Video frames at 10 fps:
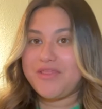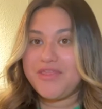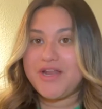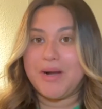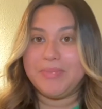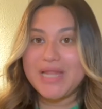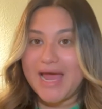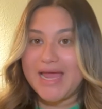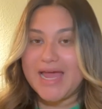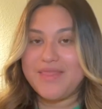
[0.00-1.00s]
than apply
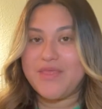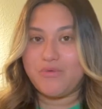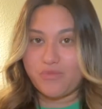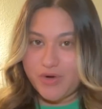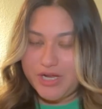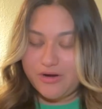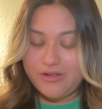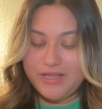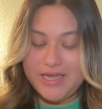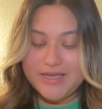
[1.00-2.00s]
it and then
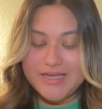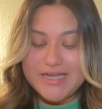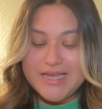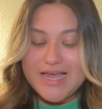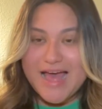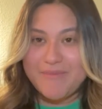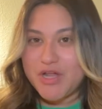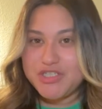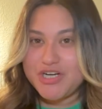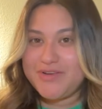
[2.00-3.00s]
recurl it. I'm
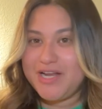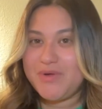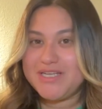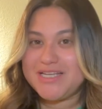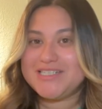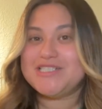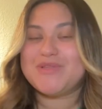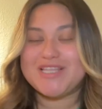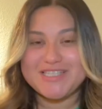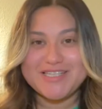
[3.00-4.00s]
not sure if anyone does this, but
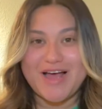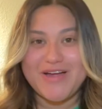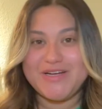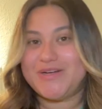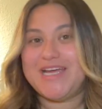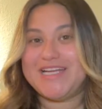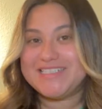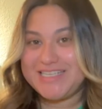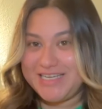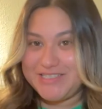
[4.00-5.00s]
this is how I do it, and
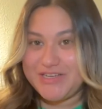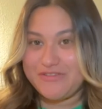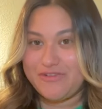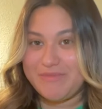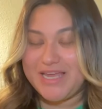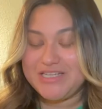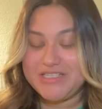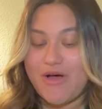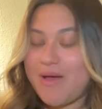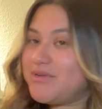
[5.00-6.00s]
it's easier for me. So
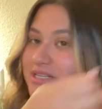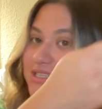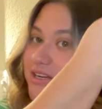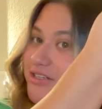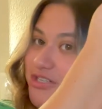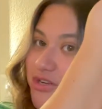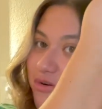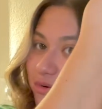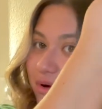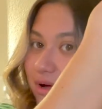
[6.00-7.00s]
I'm just going to